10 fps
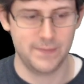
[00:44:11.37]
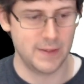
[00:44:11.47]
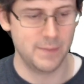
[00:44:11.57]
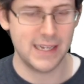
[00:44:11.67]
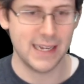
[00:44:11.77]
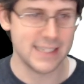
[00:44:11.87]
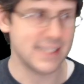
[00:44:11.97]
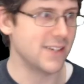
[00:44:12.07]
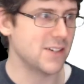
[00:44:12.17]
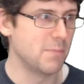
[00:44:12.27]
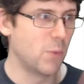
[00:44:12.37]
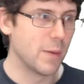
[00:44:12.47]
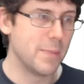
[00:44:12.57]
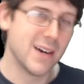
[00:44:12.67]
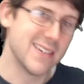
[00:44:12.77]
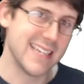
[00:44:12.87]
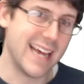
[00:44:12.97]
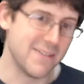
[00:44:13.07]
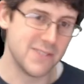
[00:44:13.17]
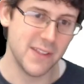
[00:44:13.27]
Because there's more parts
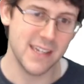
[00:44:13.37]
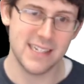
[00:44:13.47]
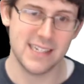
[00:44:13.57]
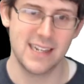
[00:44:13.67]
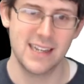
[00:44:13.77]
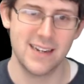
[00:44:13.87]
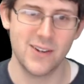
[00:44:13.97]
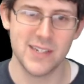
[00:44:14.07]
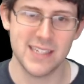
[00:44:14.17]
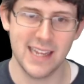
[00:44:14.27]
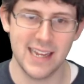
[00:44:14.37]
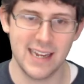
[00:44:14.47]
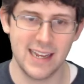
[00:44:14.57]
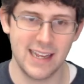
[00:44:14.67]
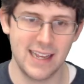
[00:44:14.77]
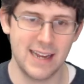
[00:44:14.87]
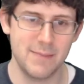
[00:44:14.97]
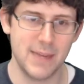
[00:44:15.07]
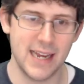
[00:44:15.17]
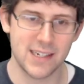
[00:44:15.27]
after this, notice that
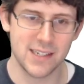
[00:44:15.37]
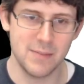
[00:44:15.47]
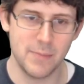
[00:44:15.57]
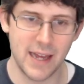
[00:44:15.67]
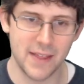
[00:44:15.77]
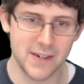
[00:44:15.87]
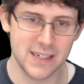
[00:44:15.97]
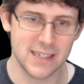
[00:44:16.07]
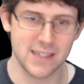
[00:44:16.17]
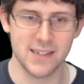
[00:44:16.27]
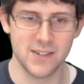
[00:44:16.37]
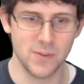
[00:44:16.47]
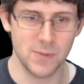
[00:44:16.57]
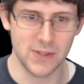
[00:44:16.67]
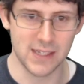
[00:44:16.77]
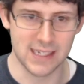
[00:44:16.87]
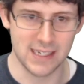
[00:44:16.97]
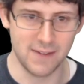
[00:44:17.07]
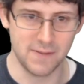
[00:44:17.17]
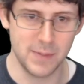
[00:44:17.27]
I'm actually bothering to distribute this
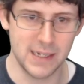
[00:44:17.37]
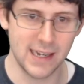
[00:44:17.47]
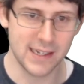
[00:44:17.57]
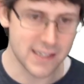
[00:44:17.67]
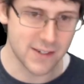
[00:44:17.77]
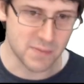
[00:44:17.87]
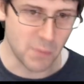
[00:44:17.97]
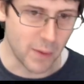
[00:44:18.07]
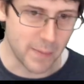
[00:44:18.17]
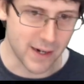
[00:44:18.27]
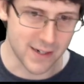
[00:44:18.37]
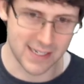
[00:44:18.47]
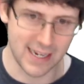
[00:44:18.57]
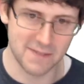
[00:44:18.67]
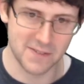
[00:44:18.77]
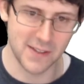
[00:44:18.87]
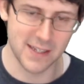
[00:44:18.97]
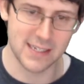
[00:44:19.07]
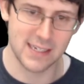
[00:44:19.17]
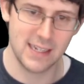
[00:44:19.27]
stuff because there's more parts after
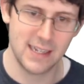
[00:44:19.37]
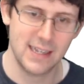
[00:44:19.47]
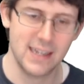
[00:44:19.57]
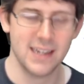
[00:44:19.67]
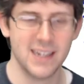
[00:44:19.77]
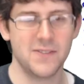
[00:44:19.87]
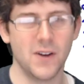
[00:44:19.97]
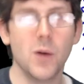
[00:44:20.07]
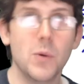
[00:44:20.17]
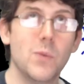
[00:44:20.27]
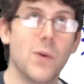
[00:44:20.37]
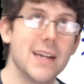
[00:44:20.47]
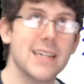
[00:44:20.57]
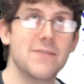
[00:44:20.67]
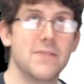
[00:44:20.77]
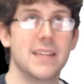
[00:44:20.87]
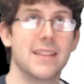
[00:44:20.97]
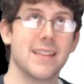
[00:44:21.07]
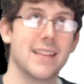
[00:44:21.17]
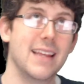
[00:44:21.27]
this. If all we wanted
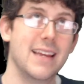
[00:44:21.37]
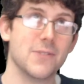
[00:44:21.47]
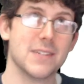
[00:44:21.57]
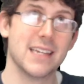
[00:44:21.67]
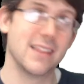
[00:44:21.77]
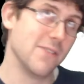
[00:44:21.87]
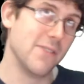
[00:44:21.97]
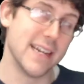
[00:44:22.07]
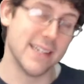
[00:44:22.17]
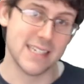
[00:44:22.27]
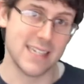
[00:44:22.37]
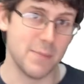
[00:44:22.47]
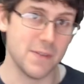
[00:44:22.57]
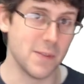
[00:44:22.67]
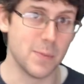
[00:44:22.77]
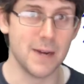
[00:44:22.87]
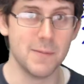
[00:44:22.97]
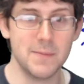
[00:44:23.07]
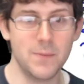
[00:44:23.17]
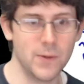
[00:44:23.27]
it was like the final step of the
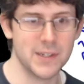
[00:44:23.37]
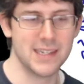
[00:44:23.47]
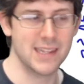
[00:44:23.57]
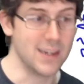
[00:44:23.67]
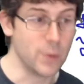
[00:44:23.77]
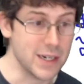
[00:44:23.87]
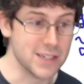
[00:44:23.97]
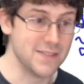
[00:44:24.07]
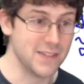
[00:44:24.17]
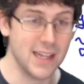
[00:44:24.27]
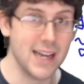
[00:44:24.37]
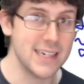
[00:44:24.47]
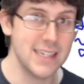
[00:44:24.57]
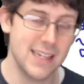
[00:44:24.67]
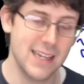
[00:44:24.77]
problem was the equation of a line,